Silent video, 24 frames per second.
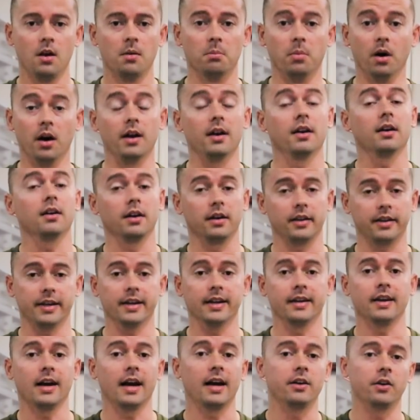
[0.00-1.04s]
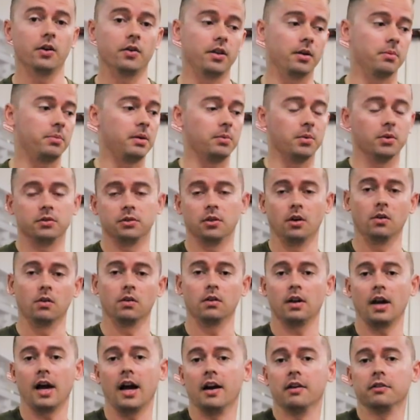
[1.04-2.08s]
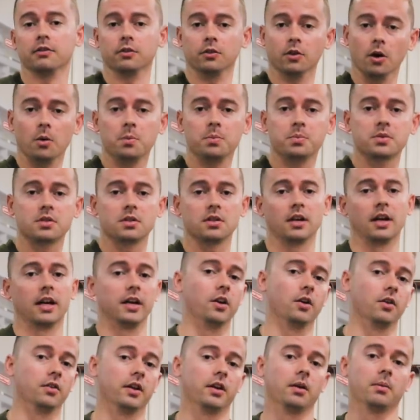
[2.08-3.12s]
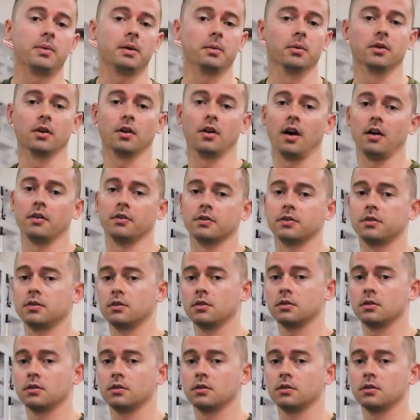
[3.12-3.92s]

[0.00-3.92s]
But again, I know that people don't have ropes, and I know that people don't have